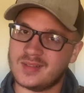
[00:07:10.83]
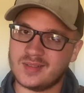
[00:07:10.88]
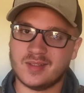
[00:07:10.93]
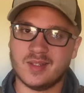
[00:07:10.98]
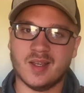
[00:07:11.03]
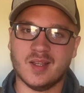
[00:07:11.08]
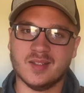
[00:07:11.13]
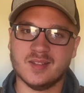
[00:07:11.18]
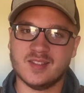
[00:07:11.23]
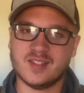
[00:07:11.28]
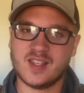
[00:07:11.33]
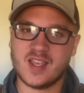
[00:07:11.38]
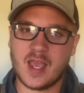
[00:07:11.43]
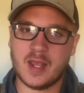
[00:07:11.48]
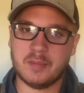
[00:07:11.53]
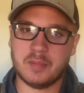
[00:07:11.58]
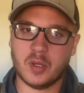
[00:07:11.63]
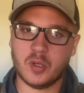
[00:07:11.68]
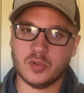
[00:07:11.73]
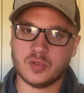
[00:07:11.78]
guns
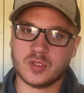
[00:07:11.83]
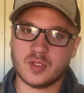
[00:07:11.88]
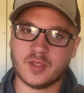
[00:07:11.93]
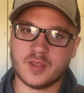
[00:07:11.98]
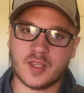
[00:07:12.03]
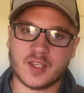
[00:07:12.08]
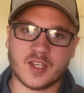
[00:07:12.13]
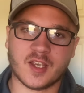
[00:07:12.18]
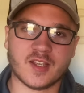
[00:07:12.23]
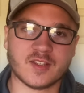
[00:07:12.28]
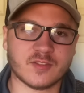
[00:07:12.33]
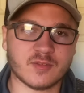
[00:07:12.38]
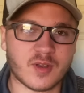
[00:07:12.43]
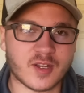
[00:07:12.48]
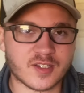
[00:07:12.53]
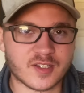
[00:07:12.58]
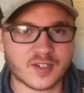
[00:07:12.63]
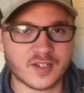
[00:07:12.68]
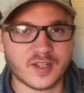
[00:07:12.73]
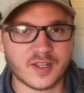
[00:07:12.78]
and bows. Thank you guys for
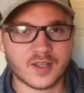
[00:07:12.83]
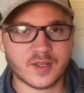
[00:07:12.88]
watching.